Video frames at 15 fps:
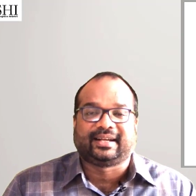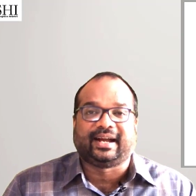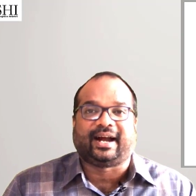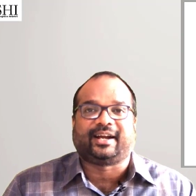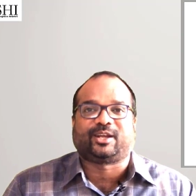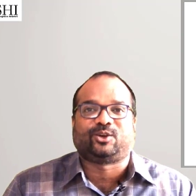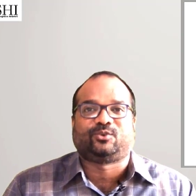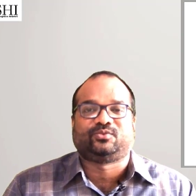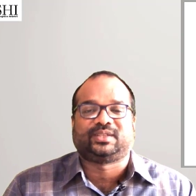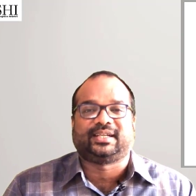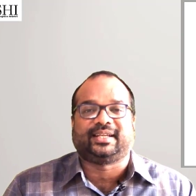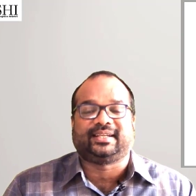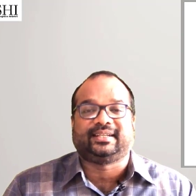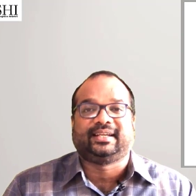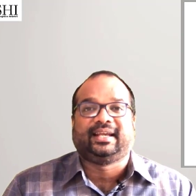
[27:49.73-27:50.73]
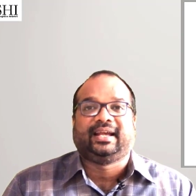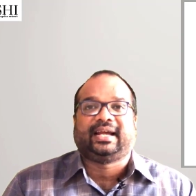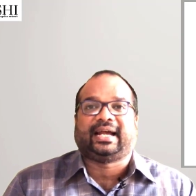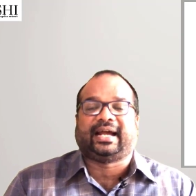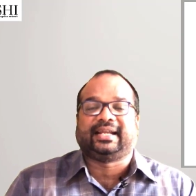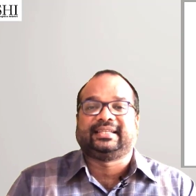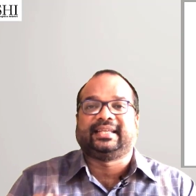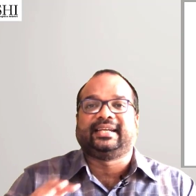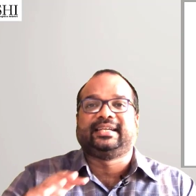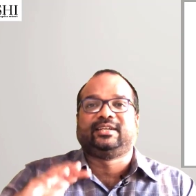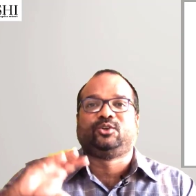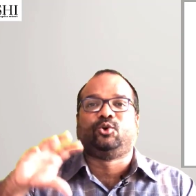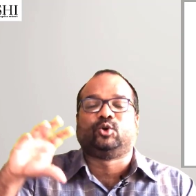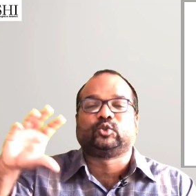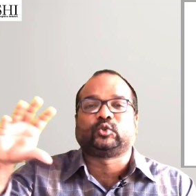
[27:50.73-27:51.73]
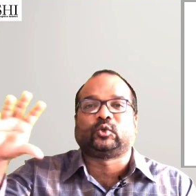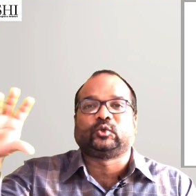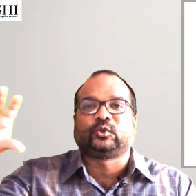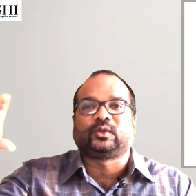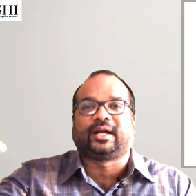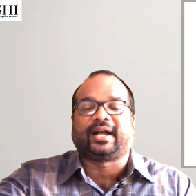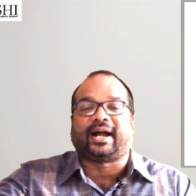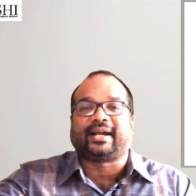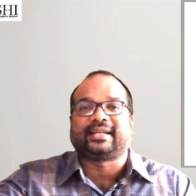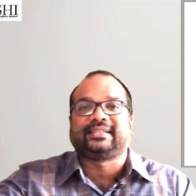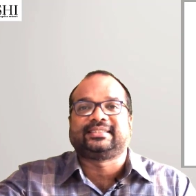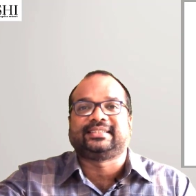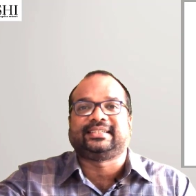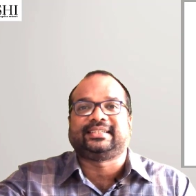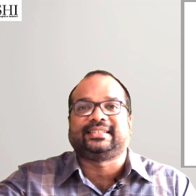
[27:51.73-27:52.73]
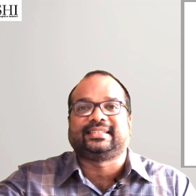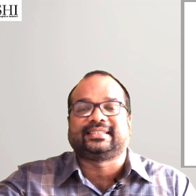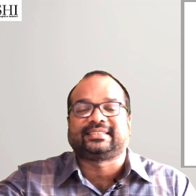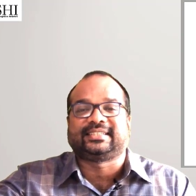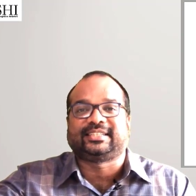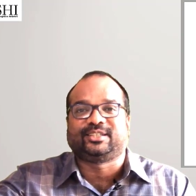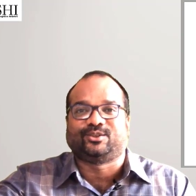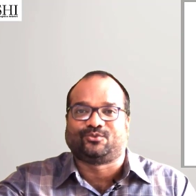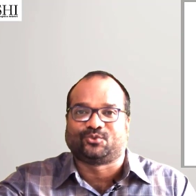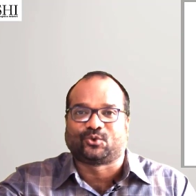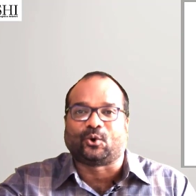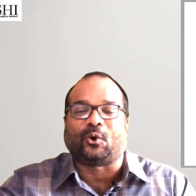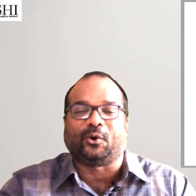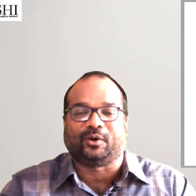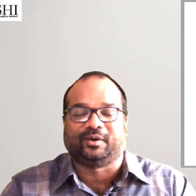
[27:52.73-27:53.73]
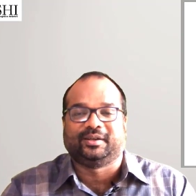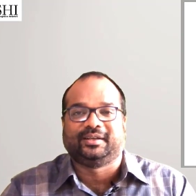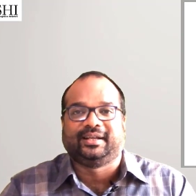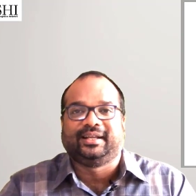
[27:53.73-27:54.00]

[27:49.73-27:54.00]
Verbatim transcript: Garden of Eden, and then it goes on to the garden city, the city of God.